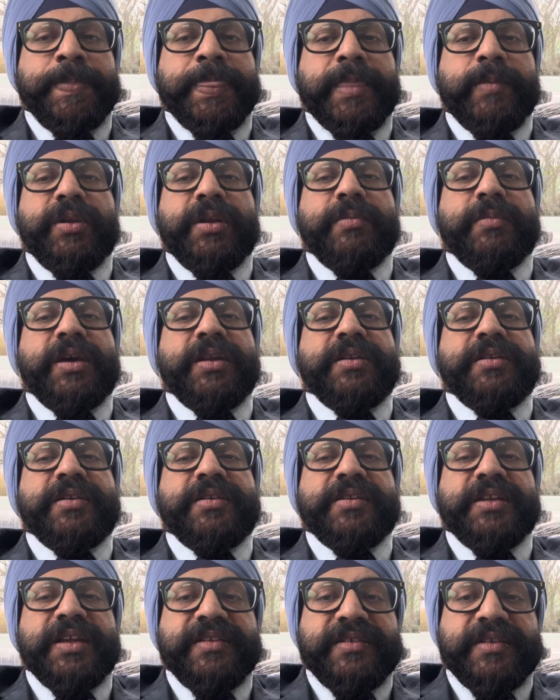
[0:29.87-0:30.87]
minimizes
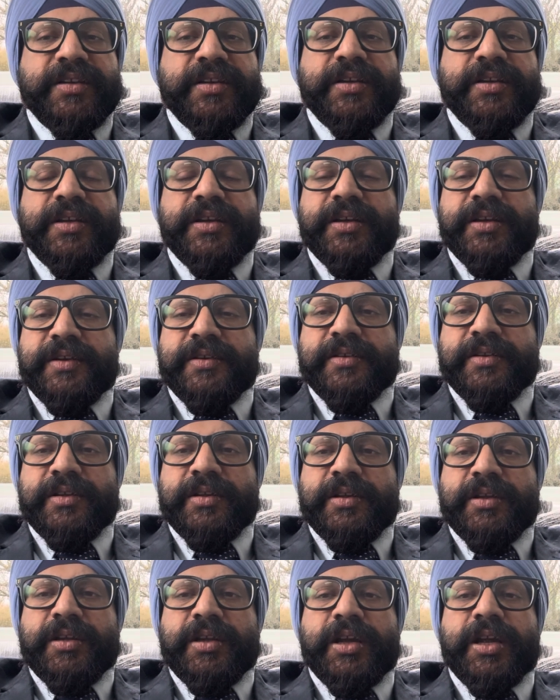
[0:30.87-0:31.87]
cancer rates,
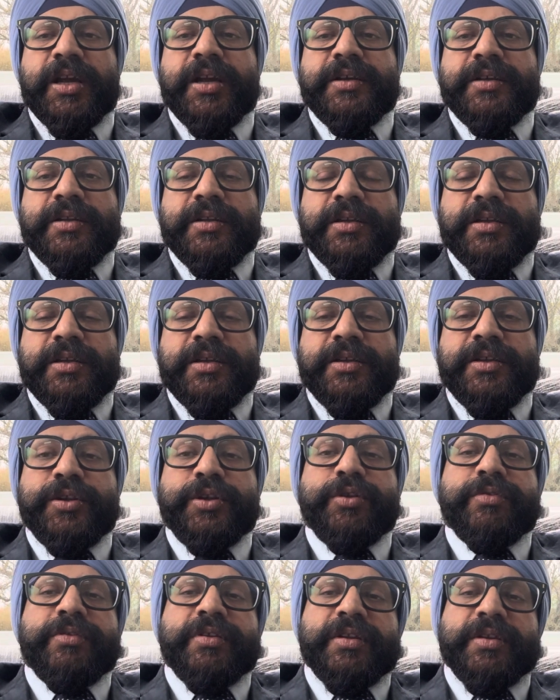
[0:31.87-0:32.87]
and
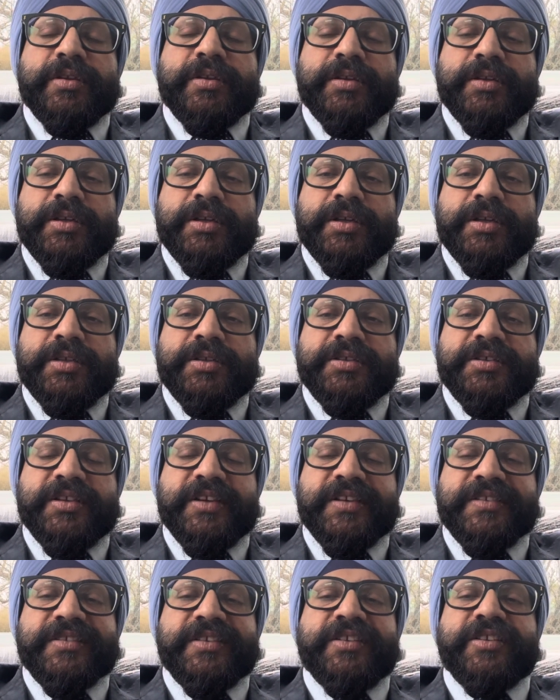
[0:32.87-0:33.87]
reduces
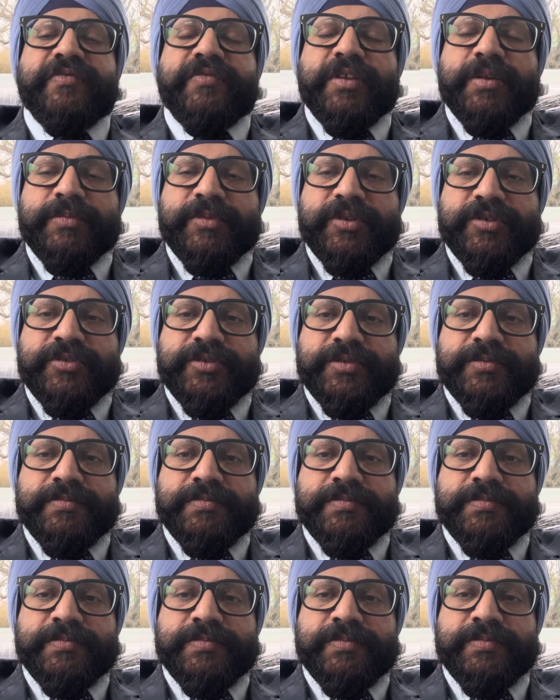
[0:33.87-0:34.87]
stress and inflammation.
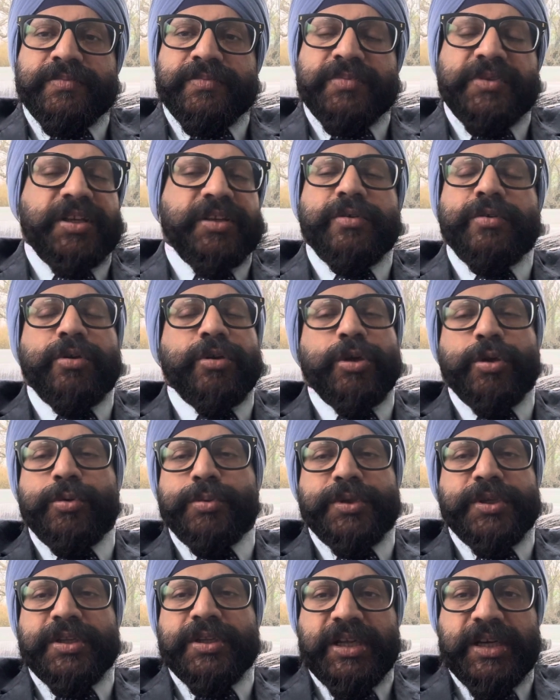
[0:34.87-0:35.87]
There is no
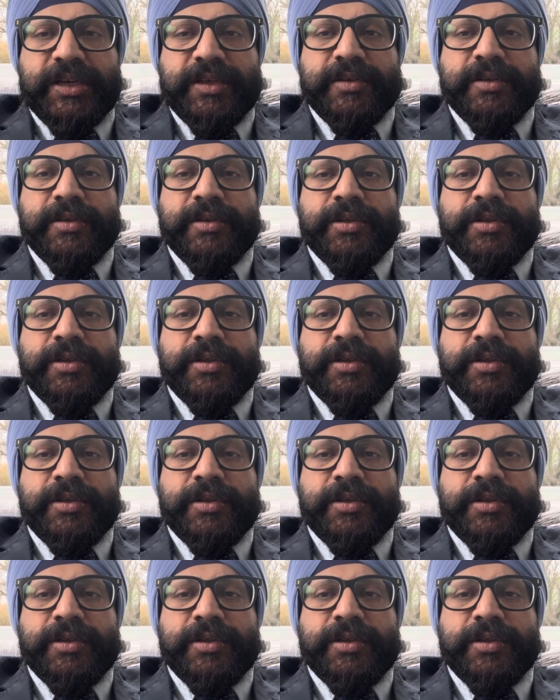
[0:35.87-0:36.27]
doubting that.